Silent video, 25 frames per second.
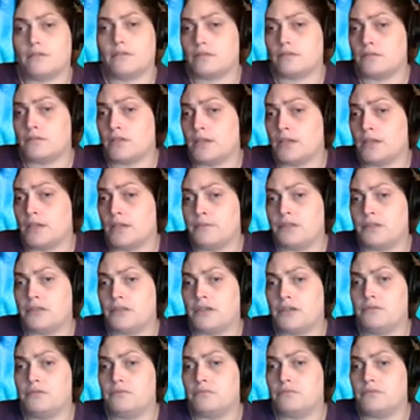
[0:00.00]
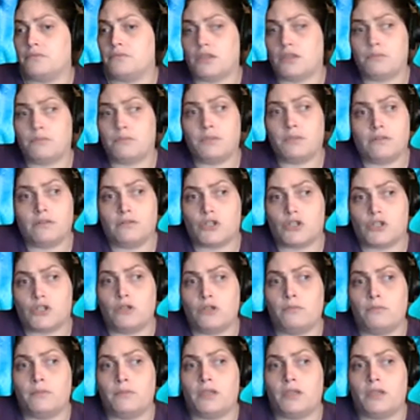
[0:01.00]
let me know.
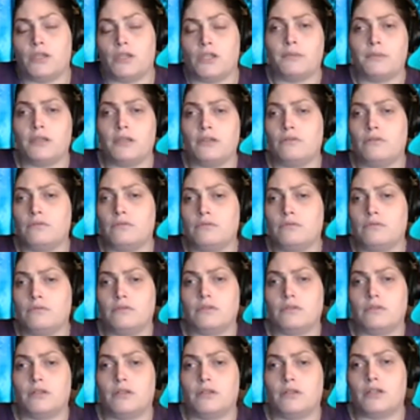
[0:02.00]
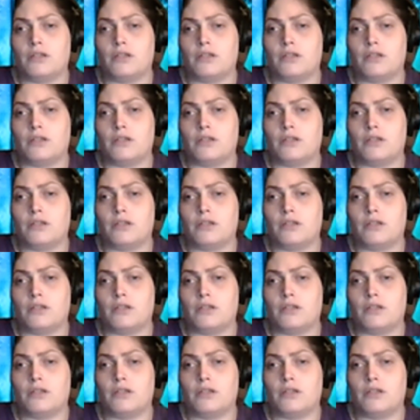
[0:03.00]
Shoot me an email.